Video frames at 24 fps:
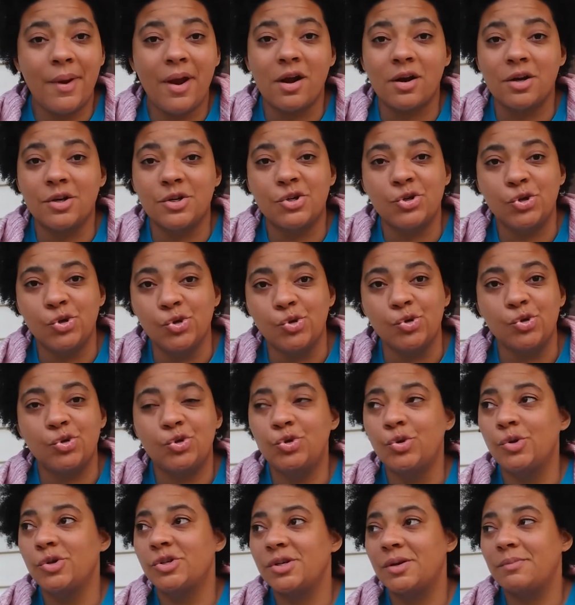pair of shoes,
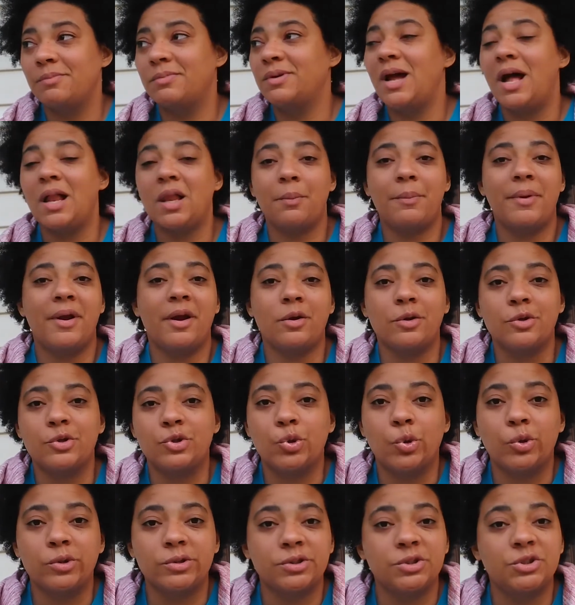$200 pair of
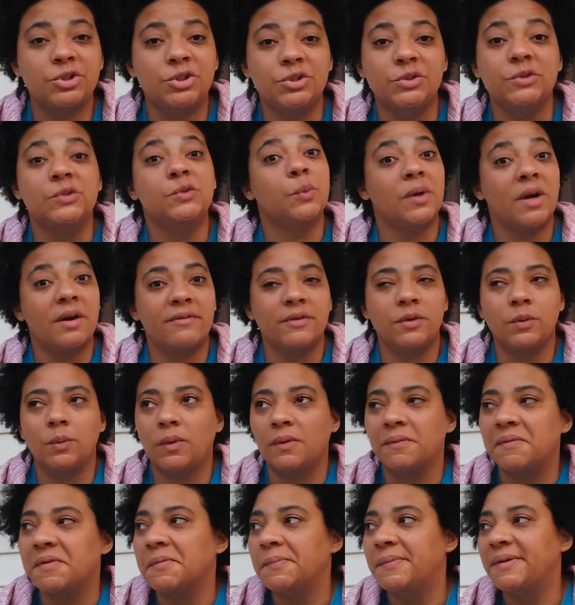Jordan shoes, whatever you
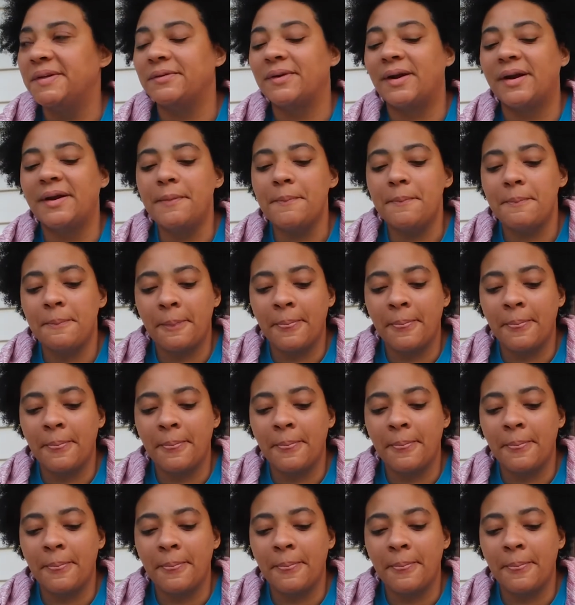want them to be, right?